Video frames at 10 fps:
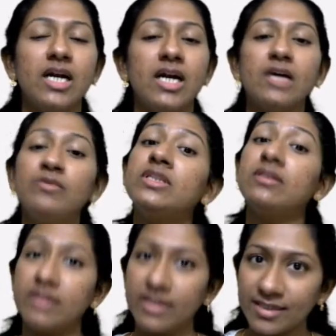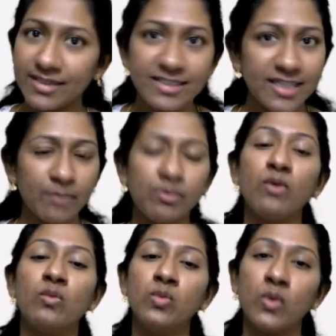with the return type
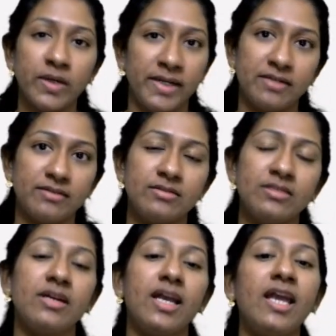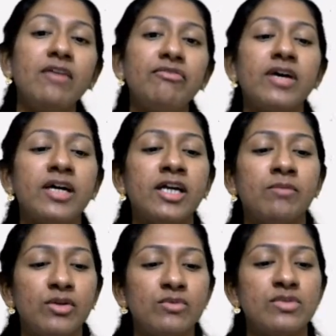void. So if I
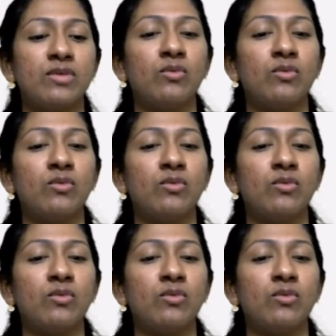am using